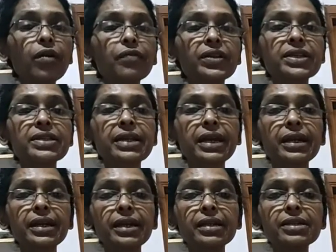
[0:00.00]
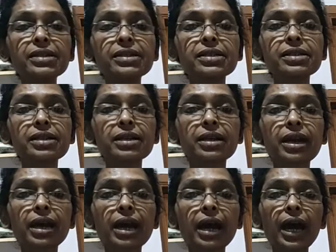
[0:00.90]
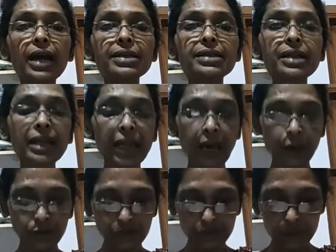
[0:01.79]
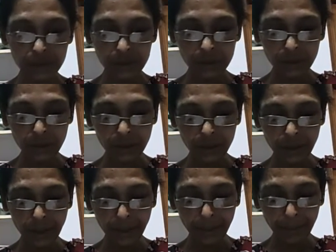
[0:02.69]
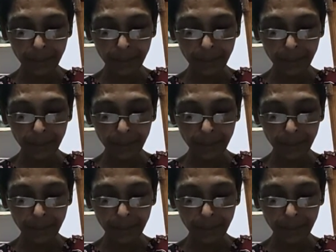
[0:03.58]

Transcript: of the sentence as a noun. Okay.